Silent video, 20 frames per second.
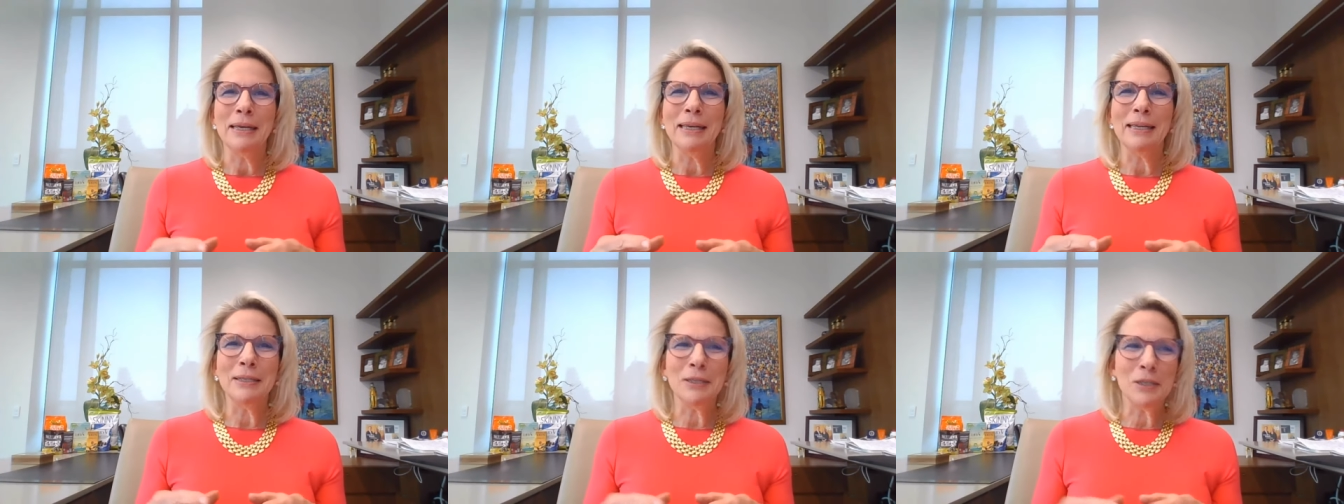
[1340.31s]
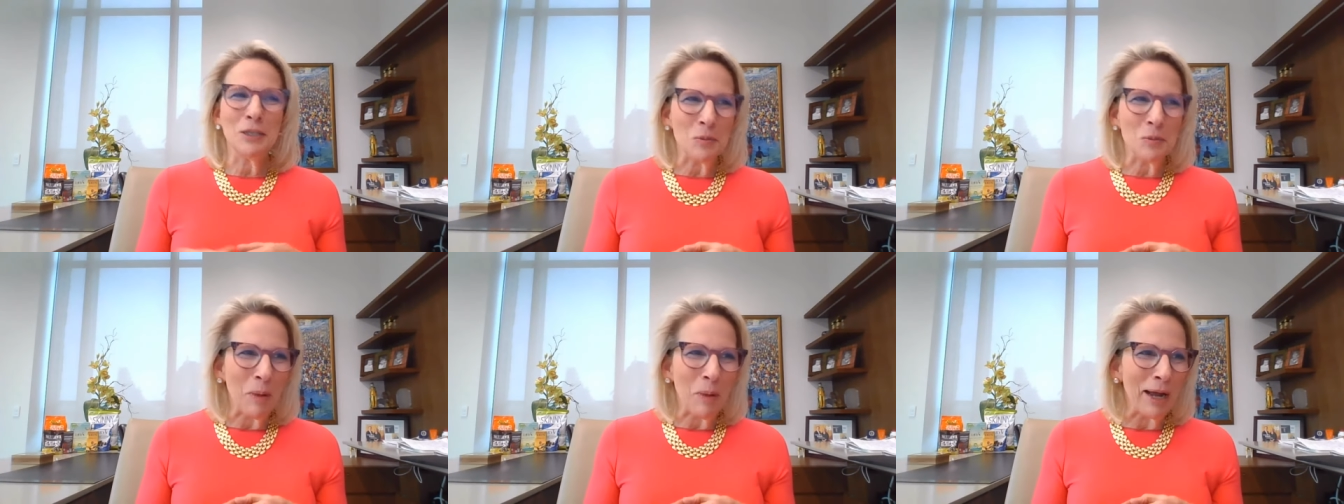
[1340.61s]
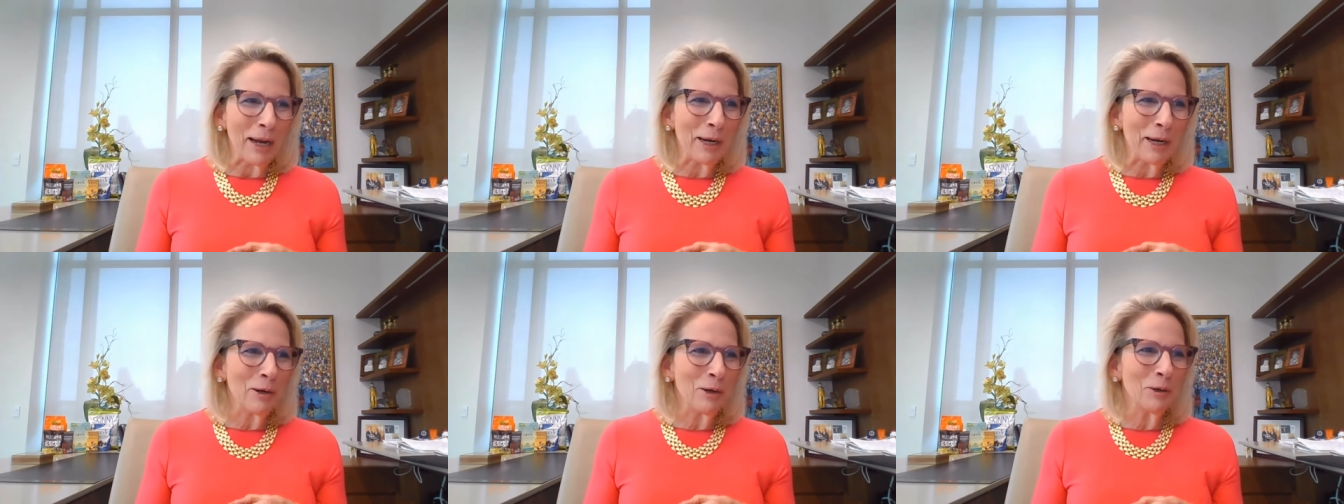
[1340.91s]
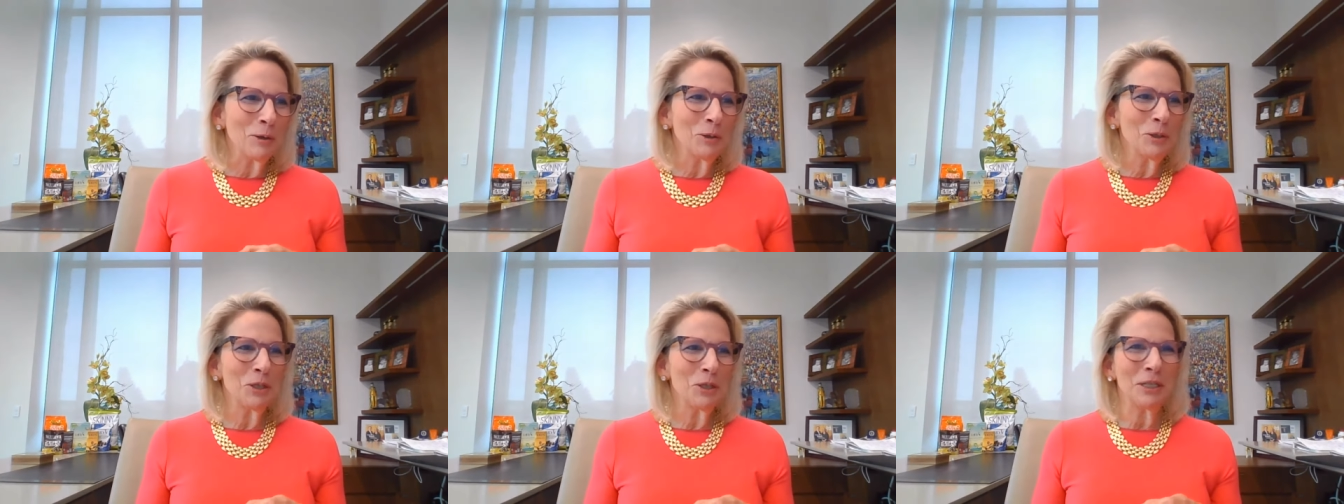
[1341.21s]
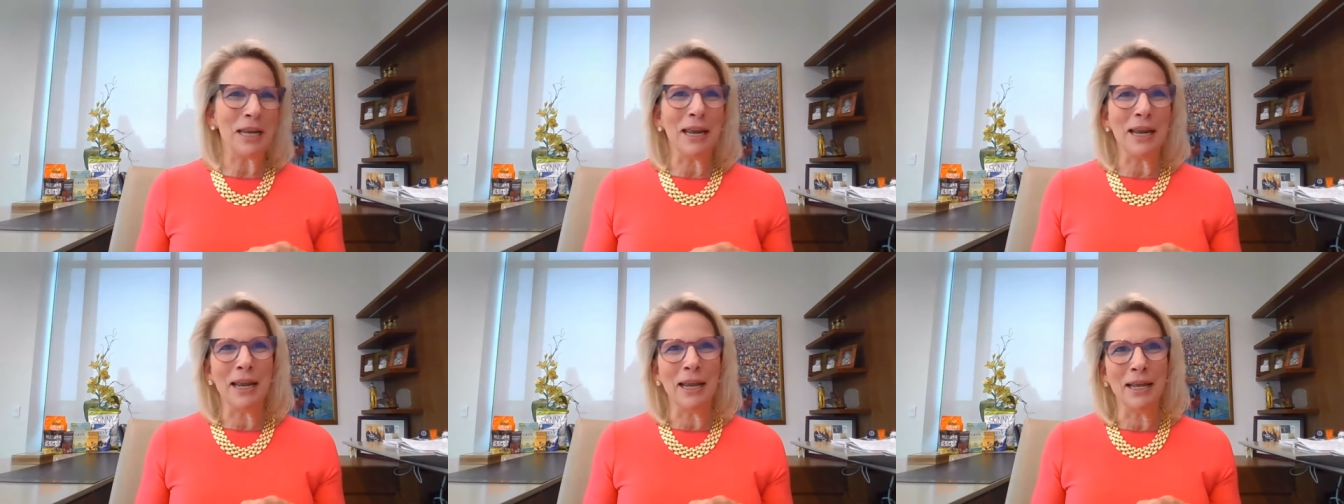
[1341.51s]

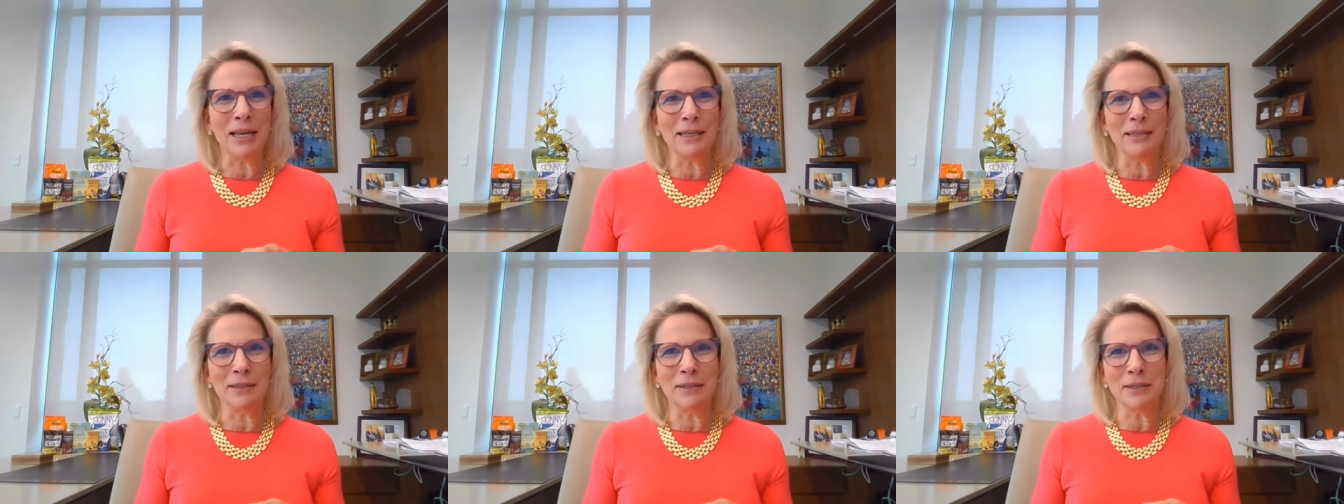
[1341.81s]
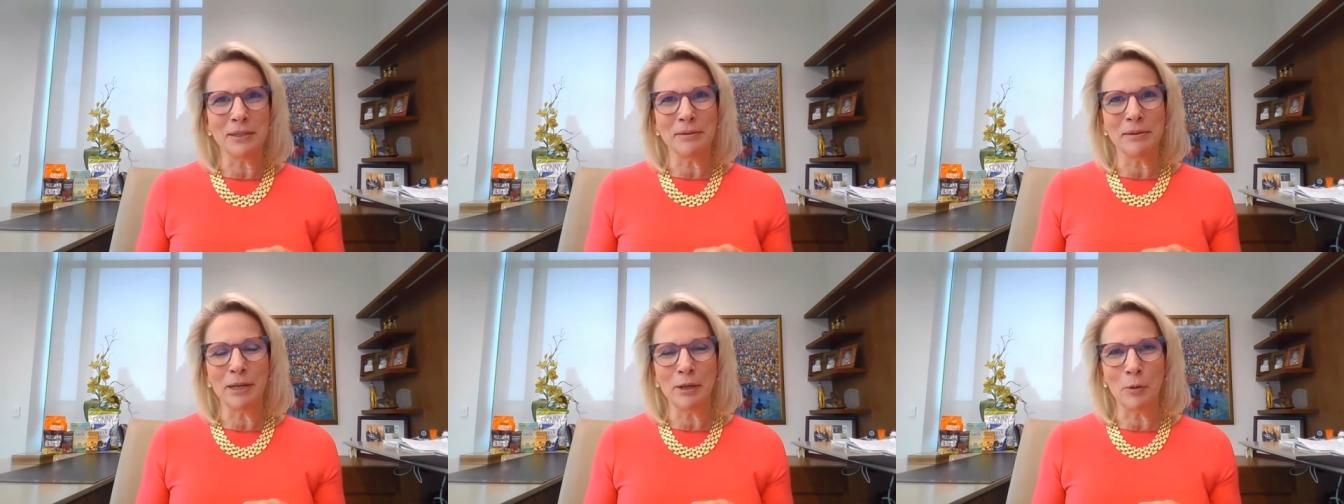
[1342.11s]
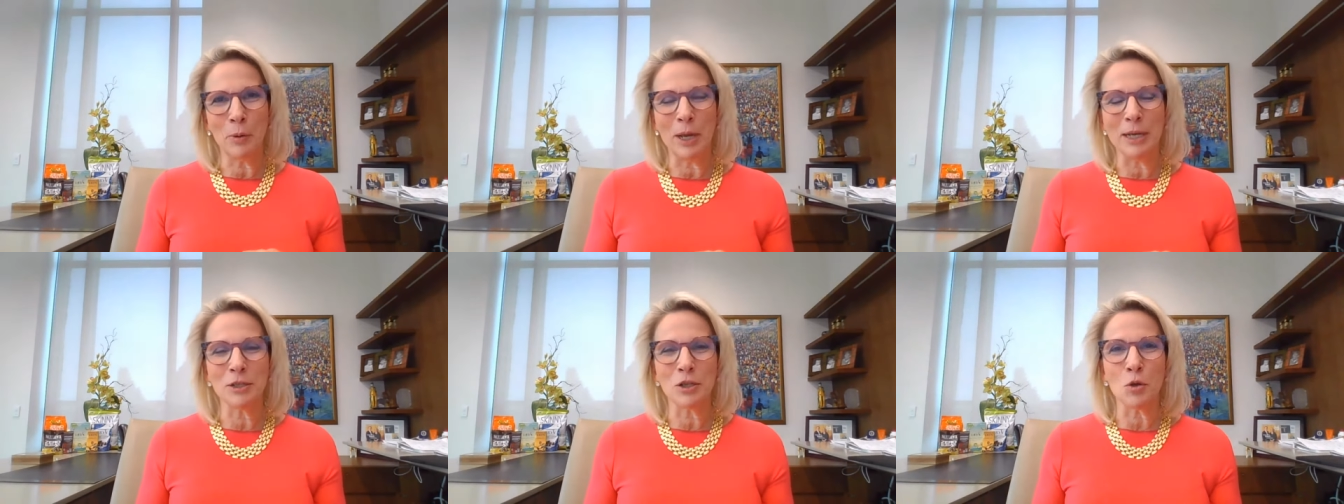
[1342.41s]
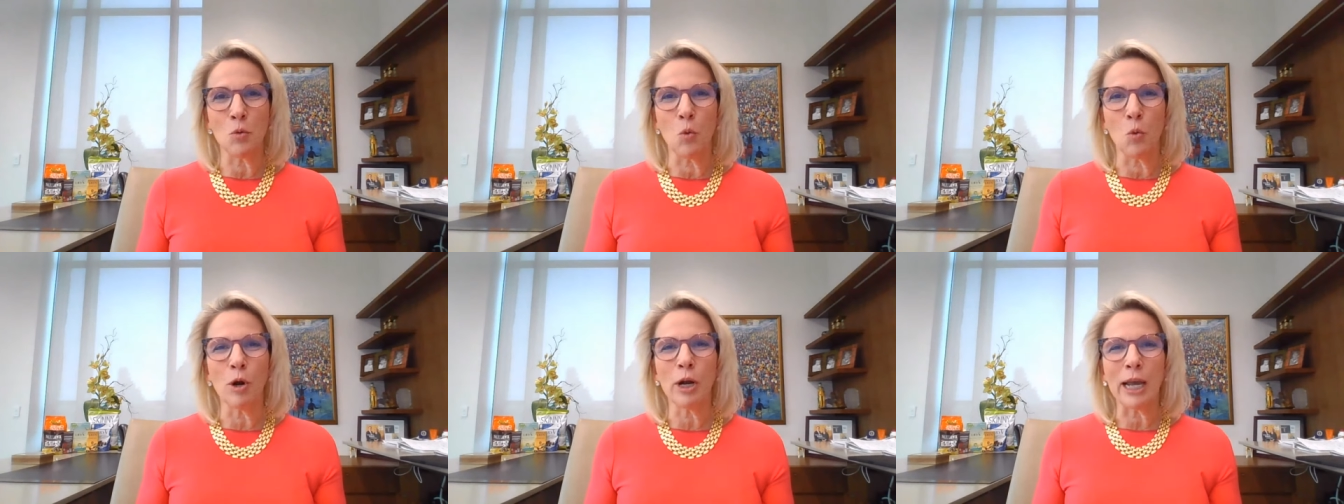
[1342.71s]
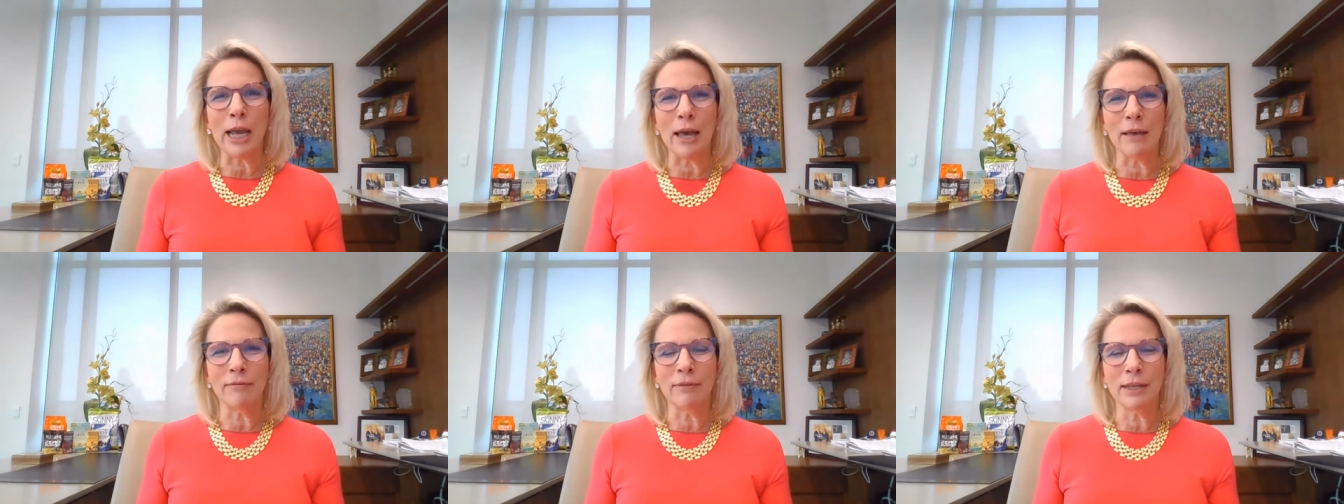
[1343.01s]
inspires and you know has the
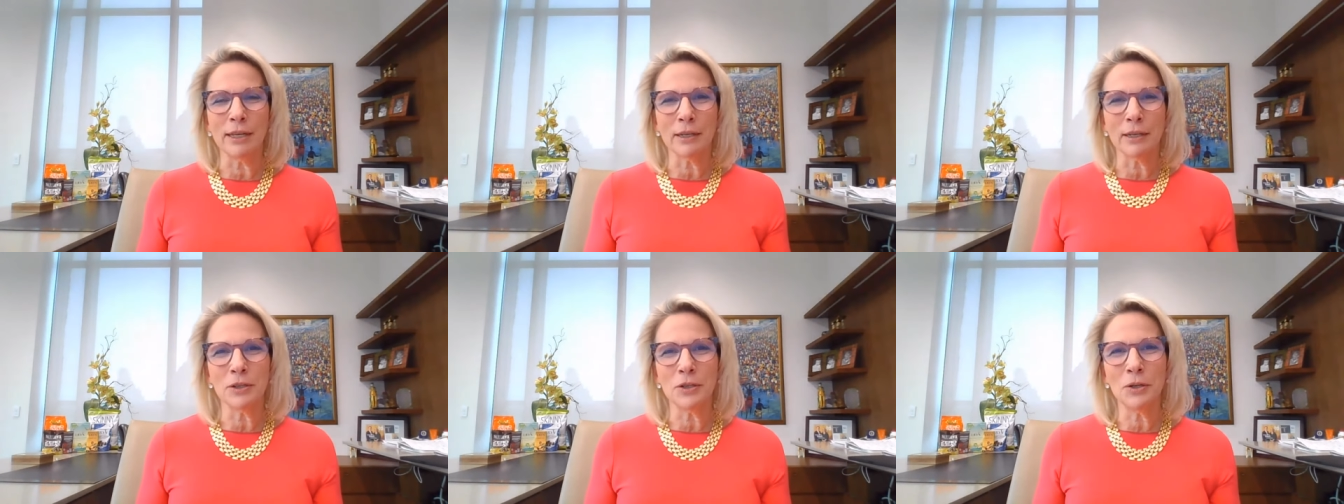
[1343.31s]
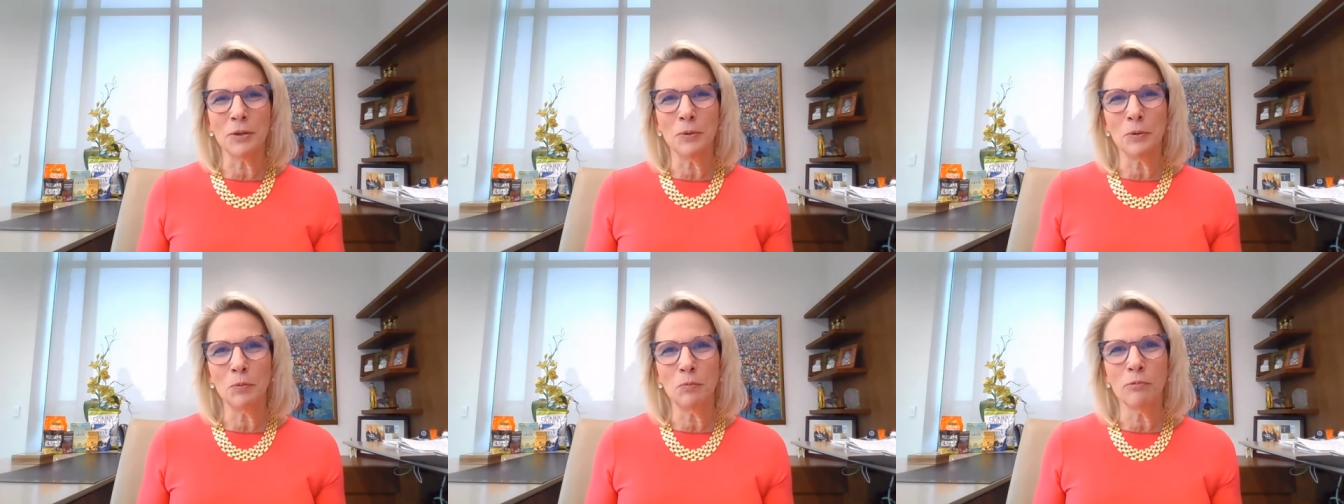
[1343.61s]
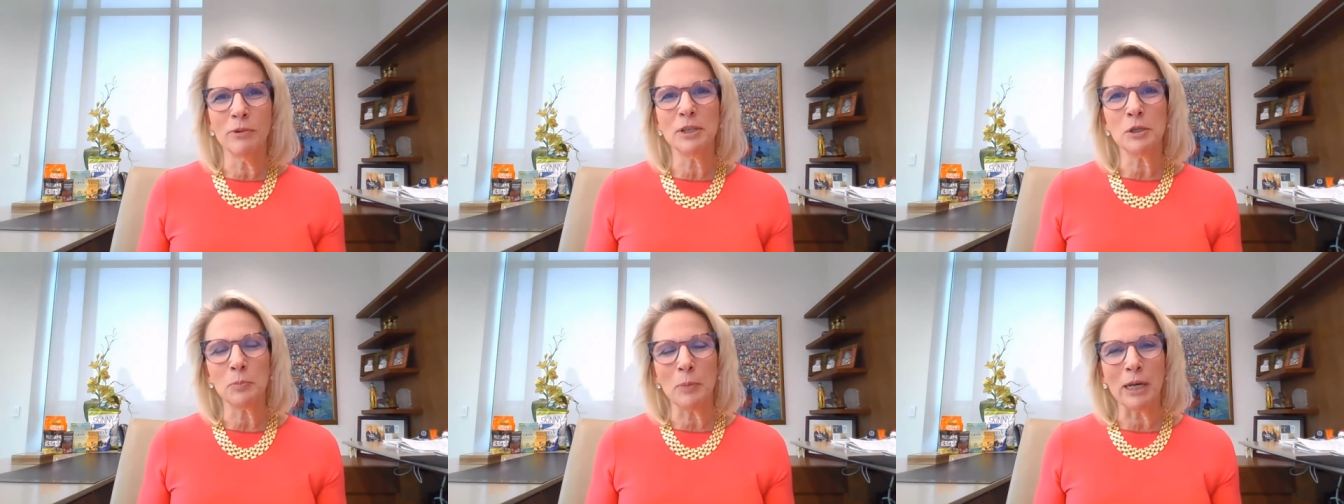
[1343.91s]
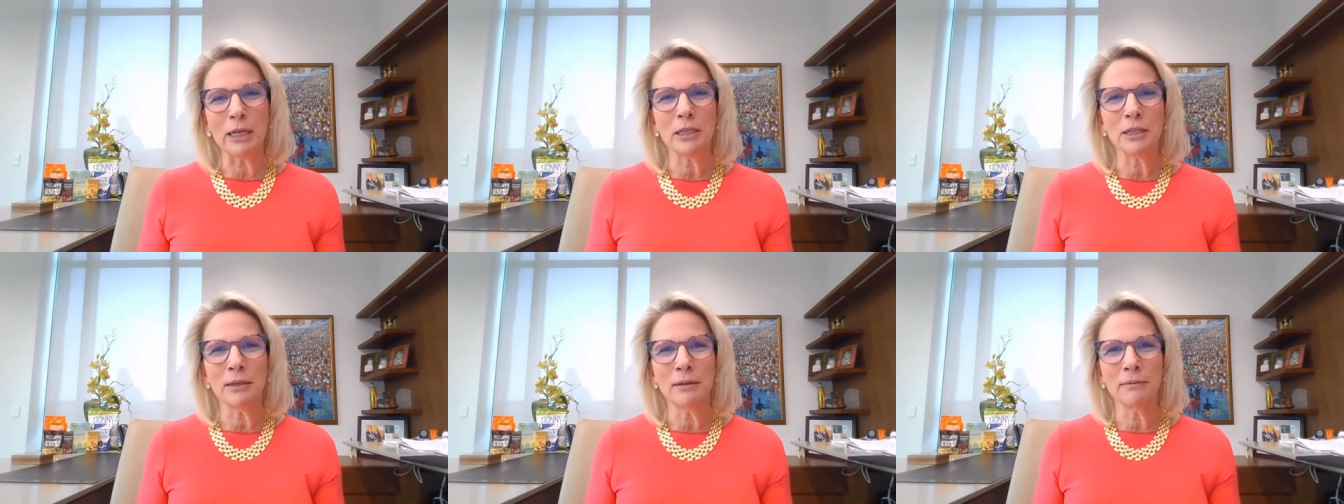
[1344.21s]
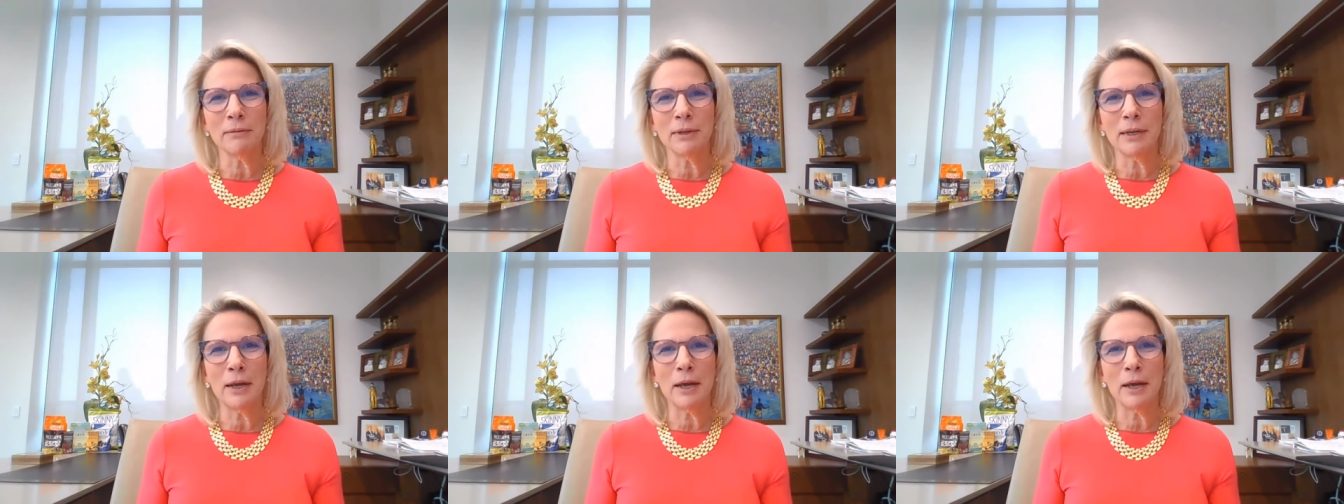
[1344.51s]
work ethic to respect